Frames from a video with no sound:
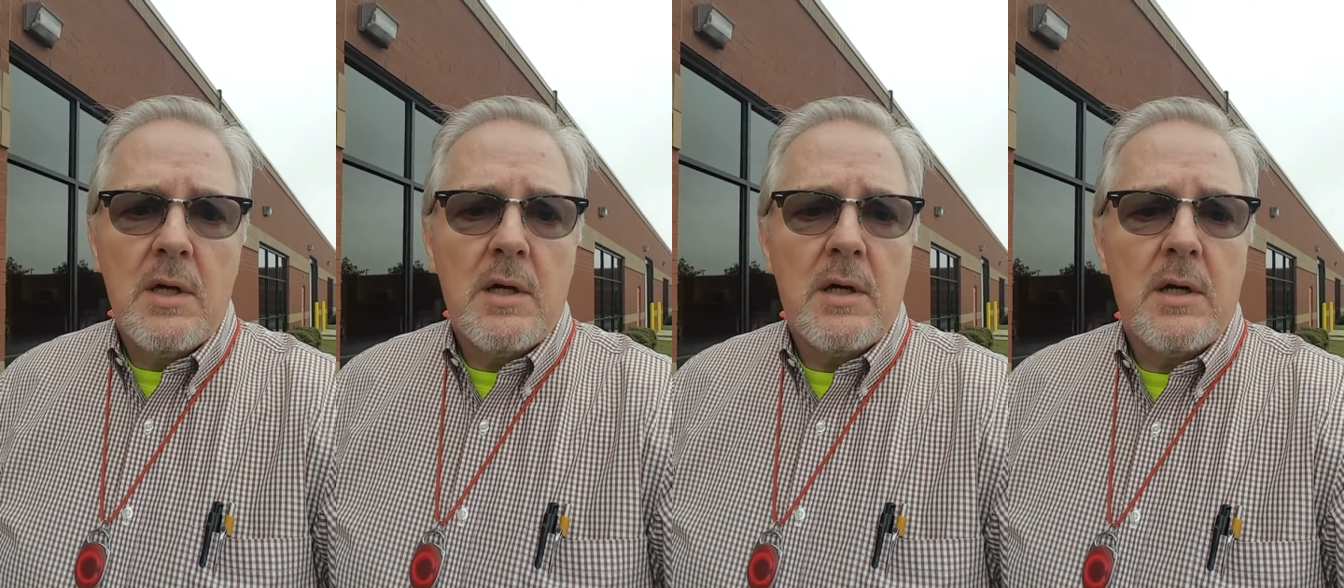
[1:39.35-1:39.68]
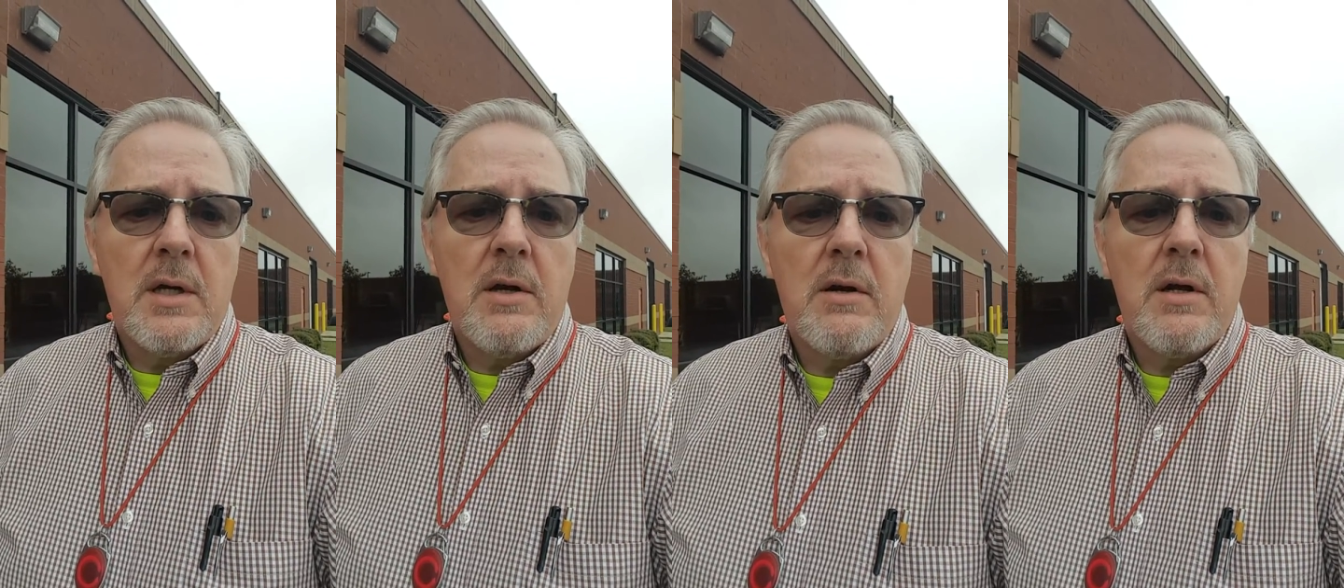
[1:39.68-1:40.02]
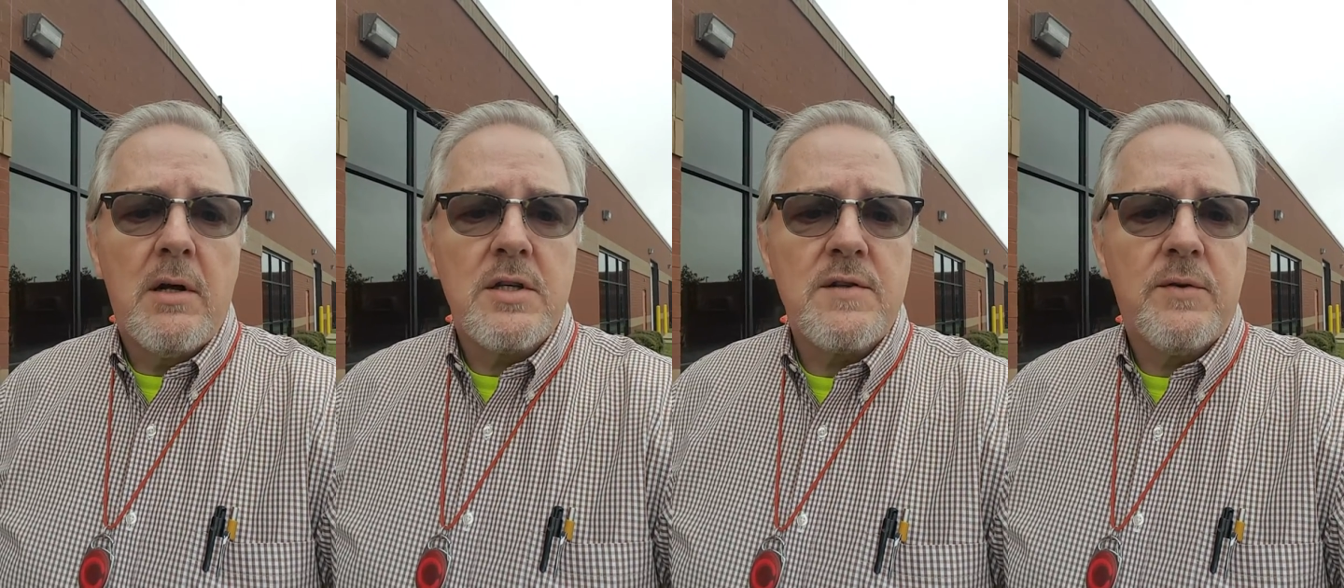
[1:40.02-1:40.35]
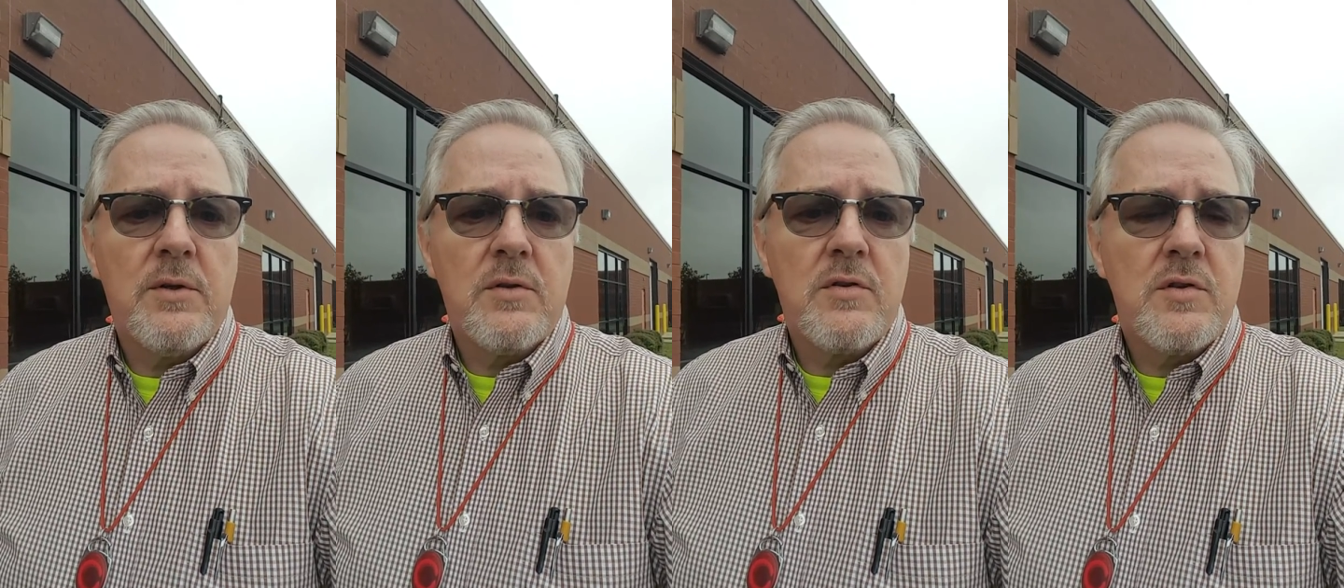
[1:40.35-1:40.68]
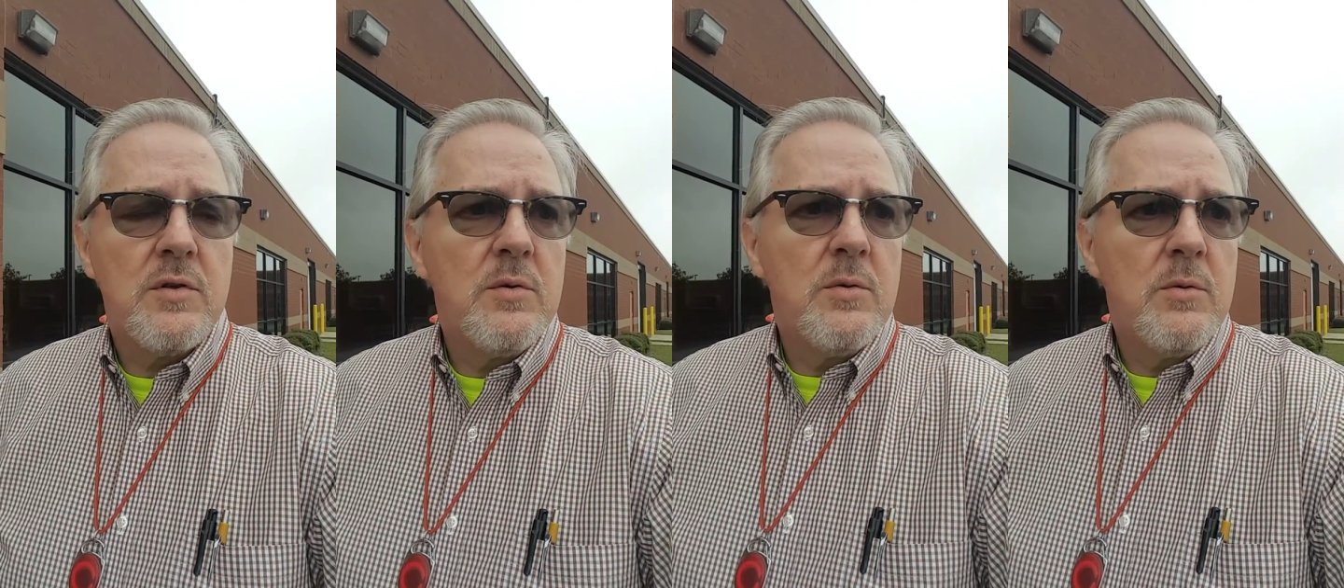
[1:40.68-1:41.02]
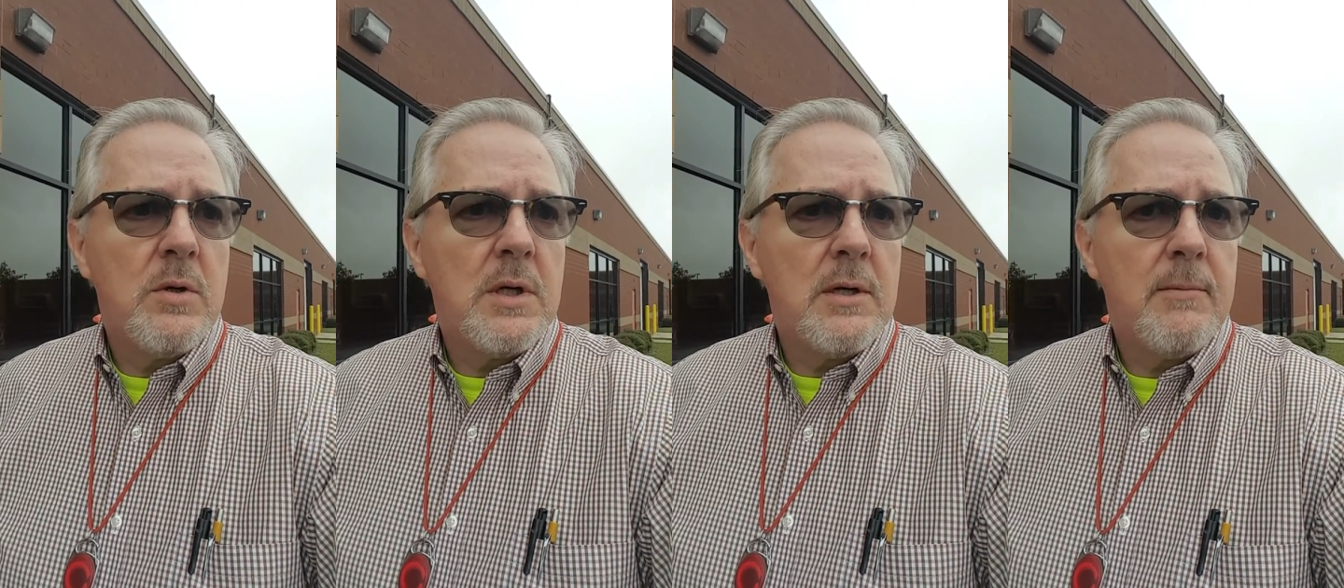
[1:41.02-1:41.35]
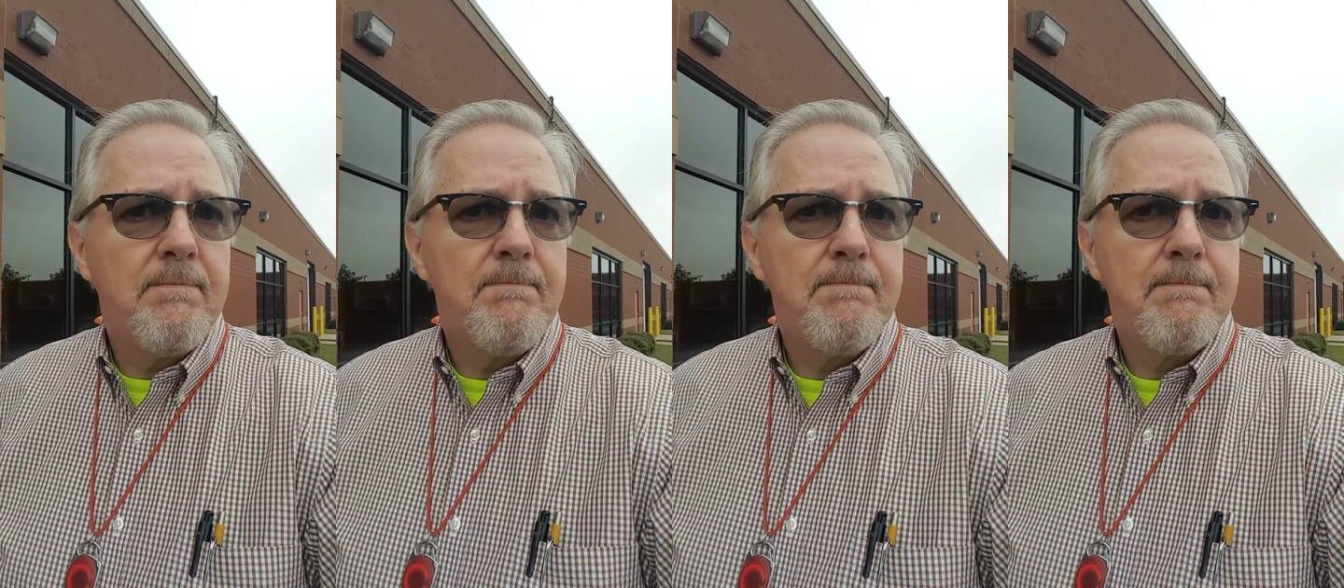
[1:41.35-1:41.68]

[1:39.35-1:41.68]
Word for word: uh, here in Huntsville to, um,